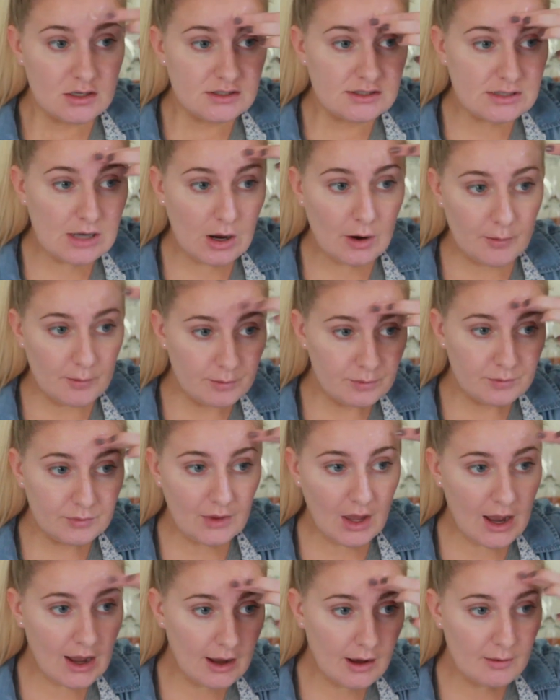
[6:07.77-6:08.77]
So,
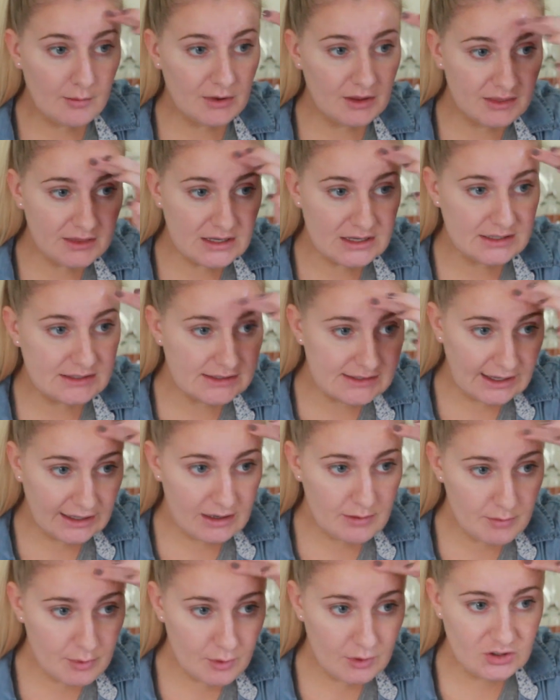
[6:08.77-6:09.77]
the
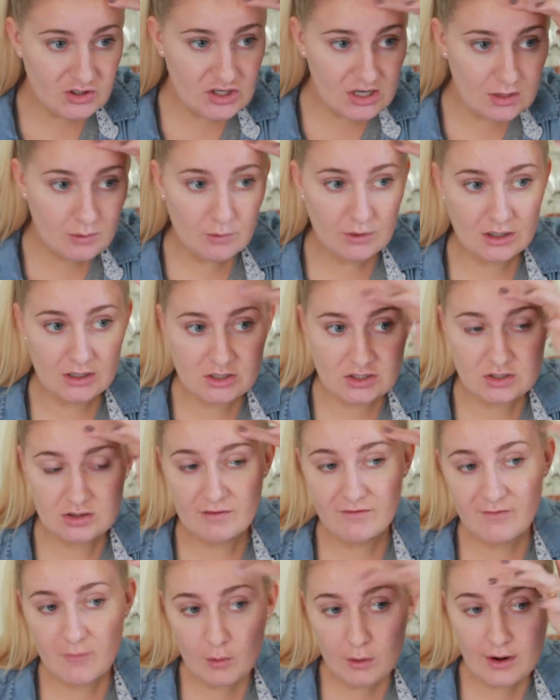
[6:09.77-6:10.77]
second portion, we're going to do
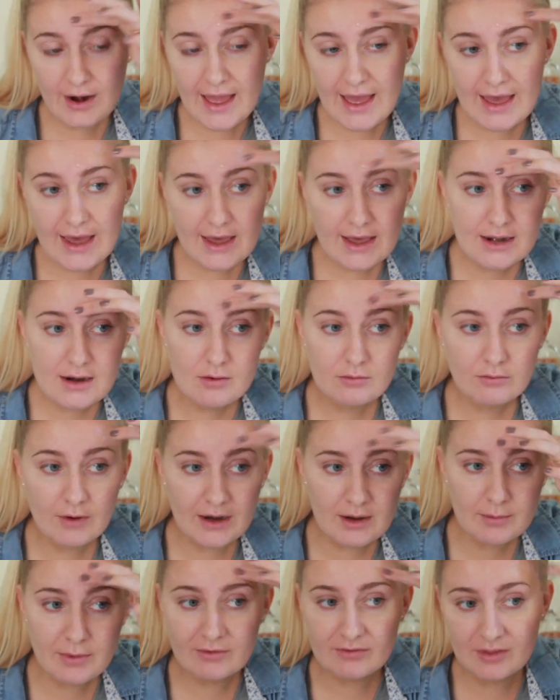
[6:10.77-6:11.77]
the forehead,
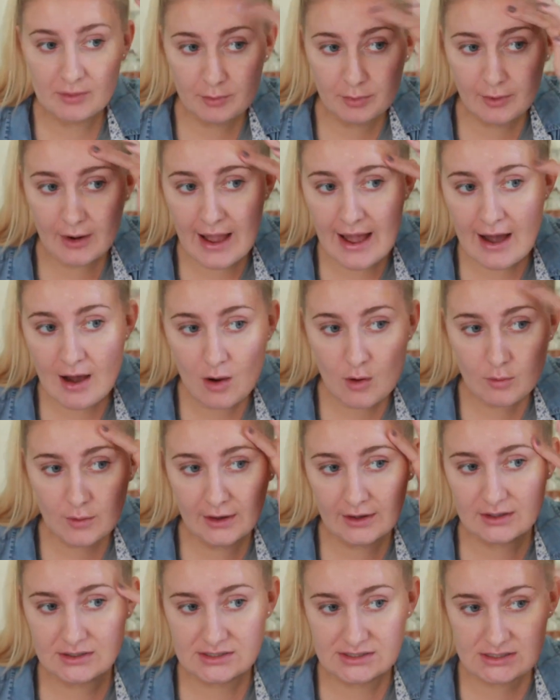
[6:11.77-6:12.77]
right above the brow.
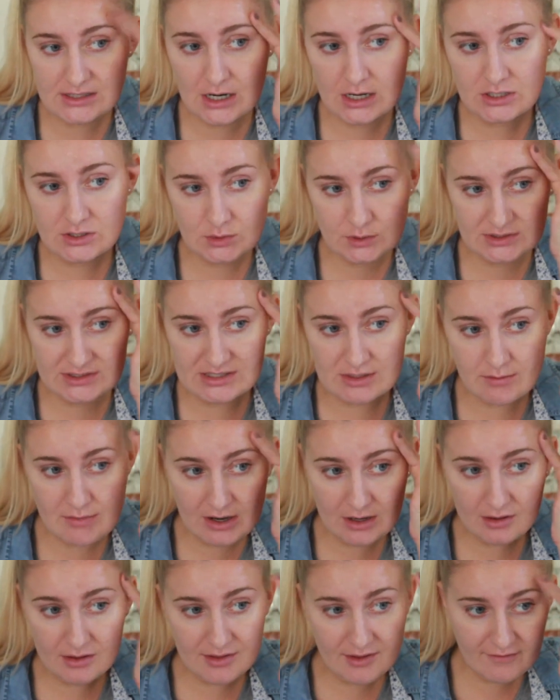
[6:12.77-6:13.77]
We're going to start towards the
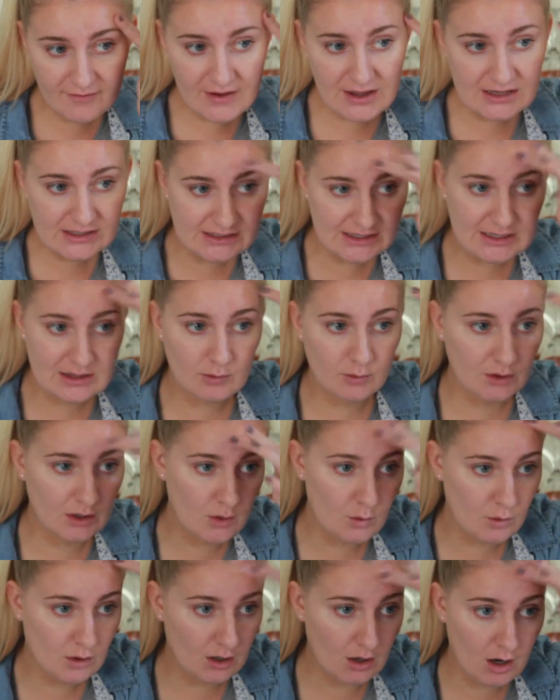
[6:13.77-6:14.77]
middle of the face, and then we're
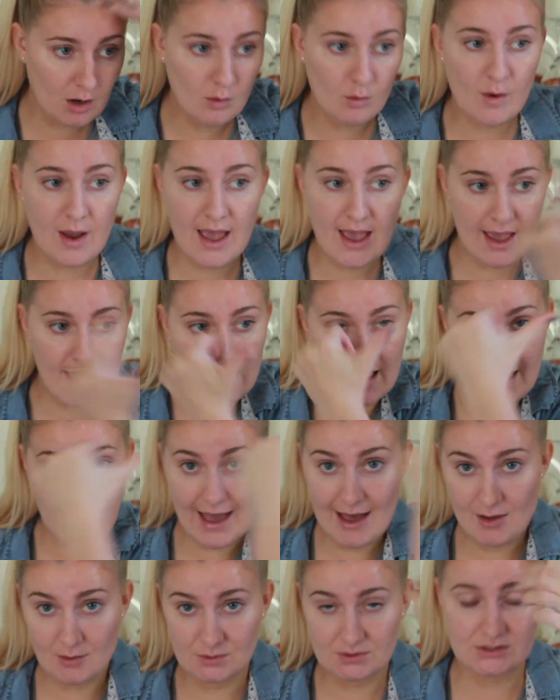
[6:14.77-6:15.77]
going to work our way
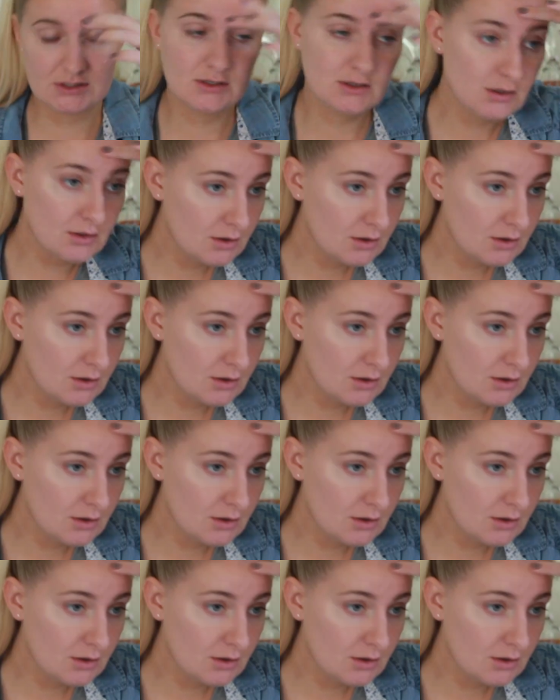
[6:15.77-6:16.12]
out.